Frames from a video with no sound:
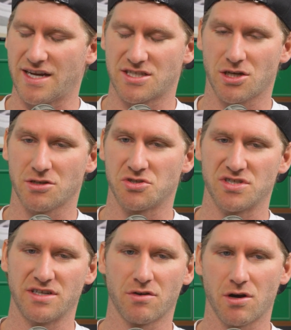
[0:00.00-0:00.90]
I saw
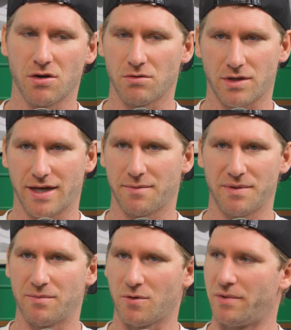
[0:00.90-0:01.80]
zero like
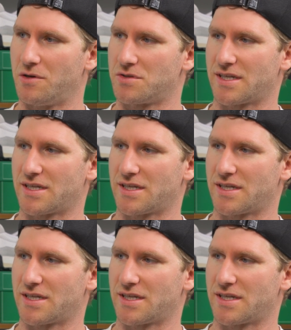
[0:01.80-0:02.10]
people posting.